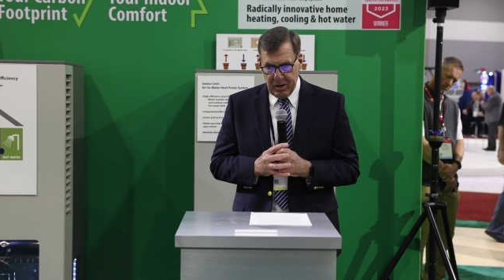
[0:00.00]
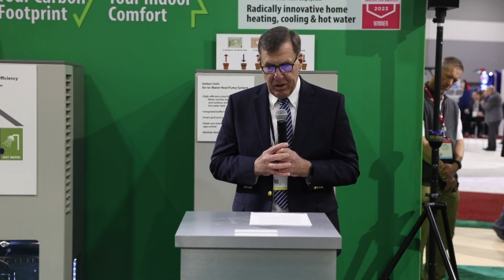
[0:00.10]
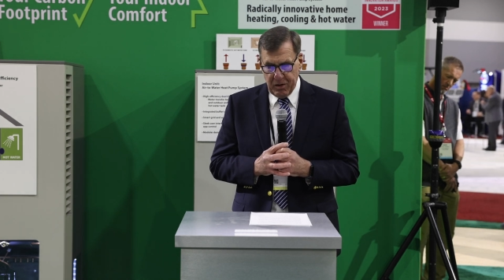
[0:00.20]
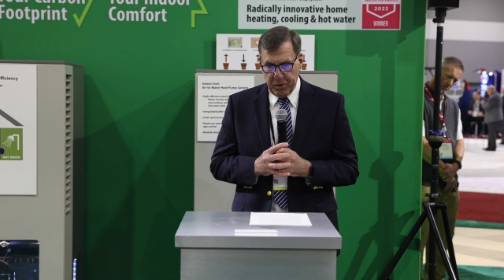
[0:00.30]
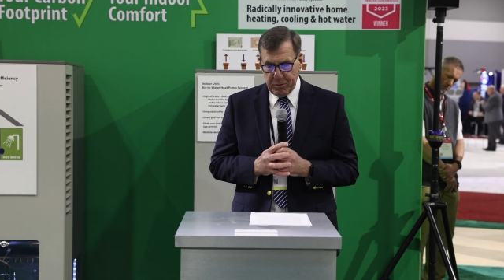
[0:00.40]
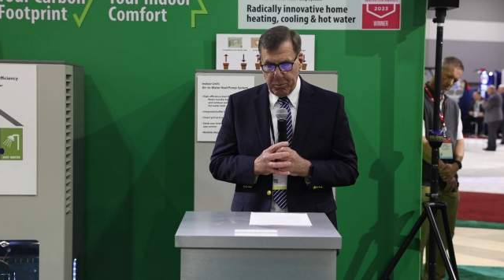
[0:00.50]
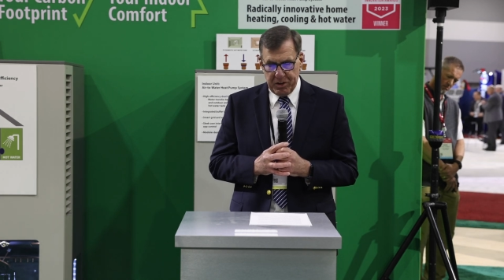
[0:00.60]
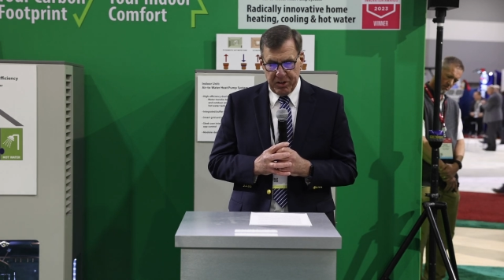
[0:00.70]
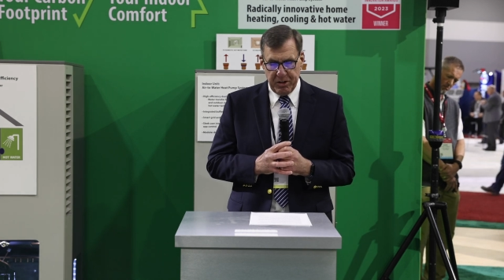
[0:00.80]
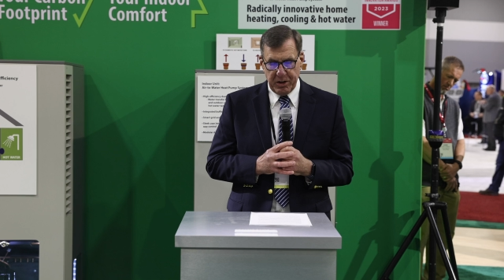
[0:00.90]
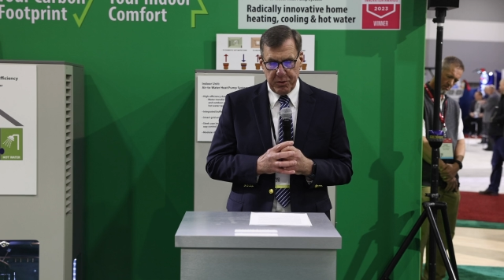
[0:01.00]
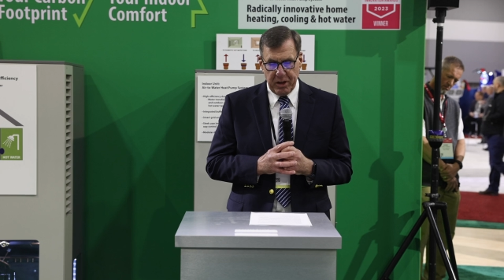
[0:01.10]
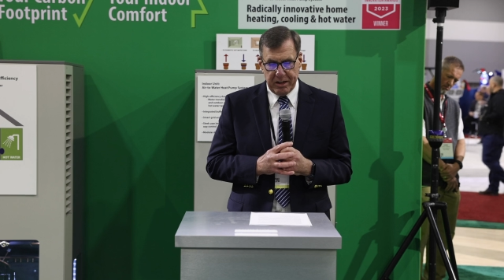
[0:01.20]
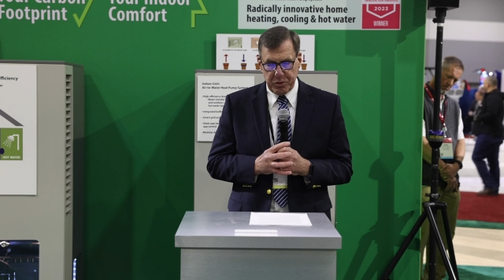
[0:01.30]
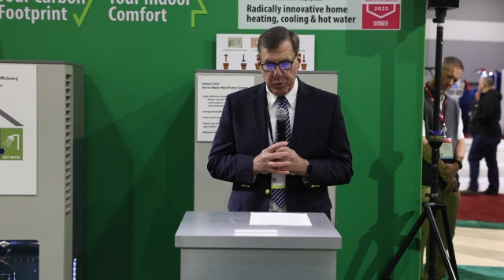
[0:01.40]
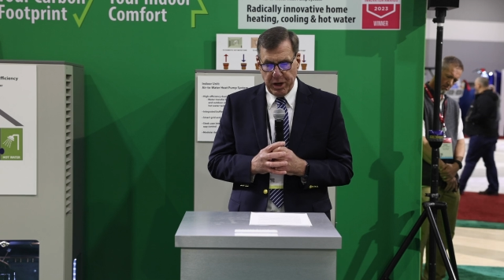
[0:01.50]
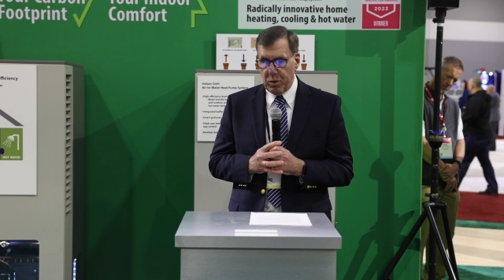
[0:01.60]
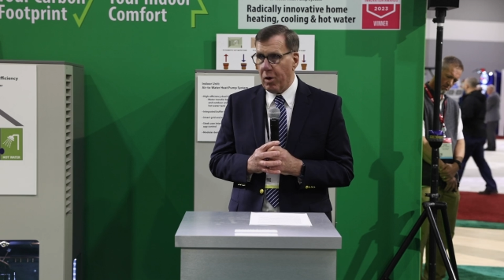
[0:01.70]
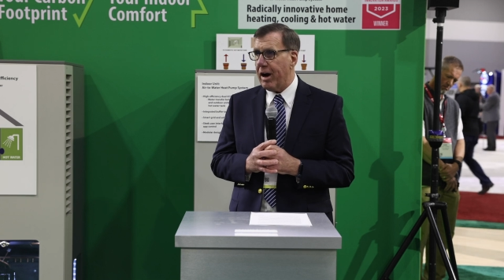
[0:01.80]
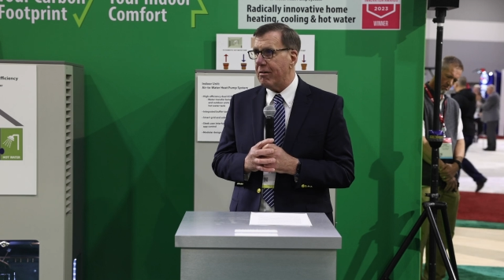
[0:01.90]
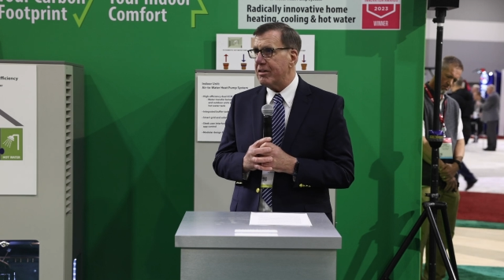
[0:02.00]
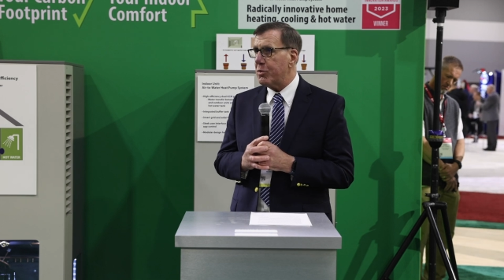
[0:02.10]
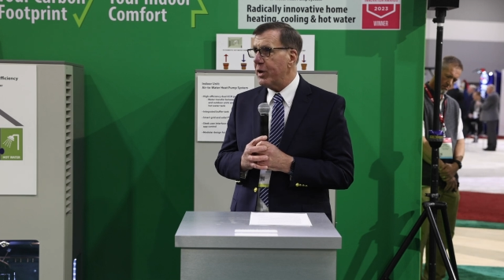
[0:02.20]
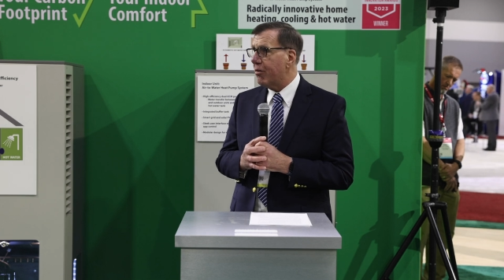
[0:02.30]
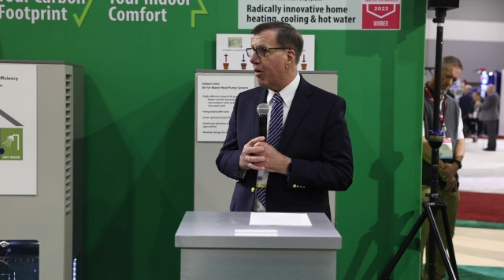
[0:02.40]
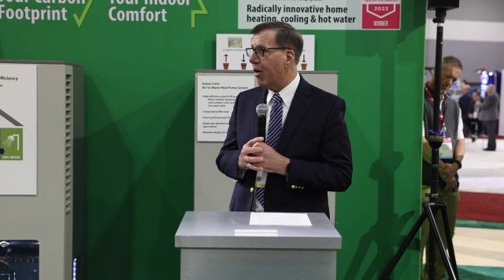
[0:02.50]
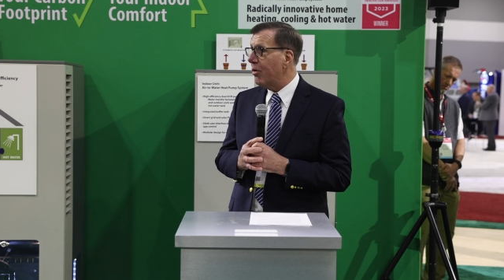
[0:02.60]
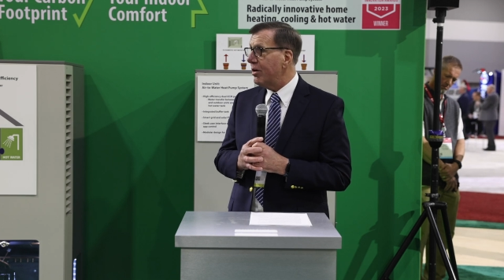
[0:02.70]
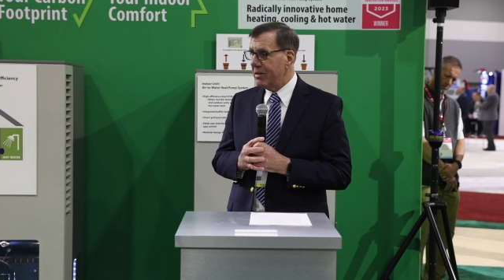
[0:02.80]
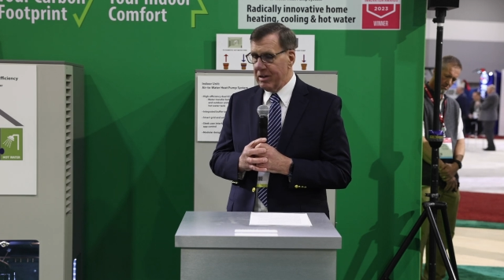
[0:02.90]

or from the material things we acquire as we grow,